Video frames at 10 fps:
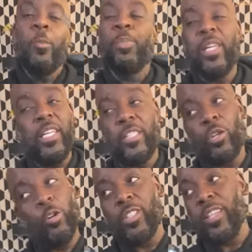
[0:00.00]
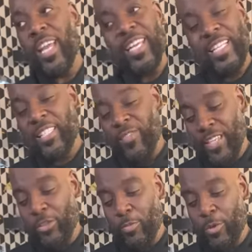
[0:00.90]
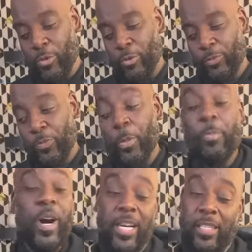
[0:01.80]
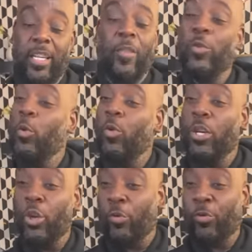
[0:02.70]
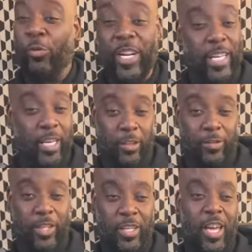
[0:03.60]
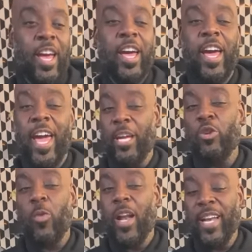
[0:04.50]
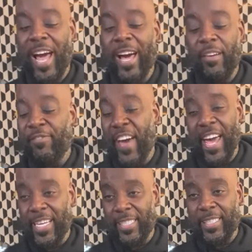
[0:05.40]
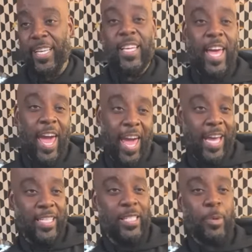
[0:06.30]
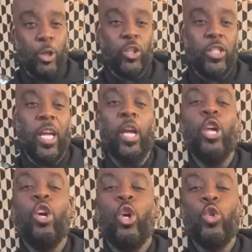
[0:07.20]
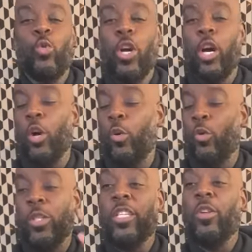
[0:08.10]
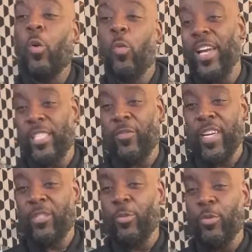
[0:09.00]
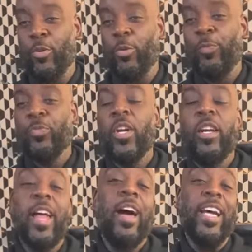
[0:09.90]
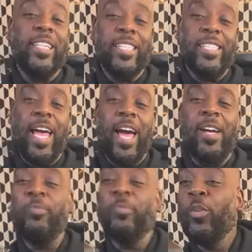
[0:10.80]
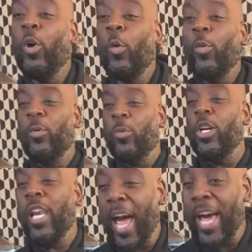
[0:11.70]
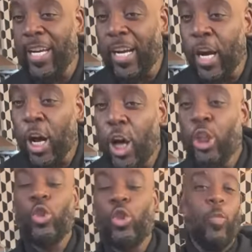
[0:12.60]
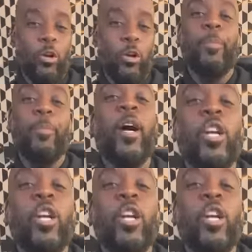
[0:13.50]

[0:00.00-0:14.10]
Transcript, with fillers: please go to the East Vestibule. But if you want your free gift and you are not a fast ass person, you can go to the West Vestibule. Now, at this time, we would like to welcome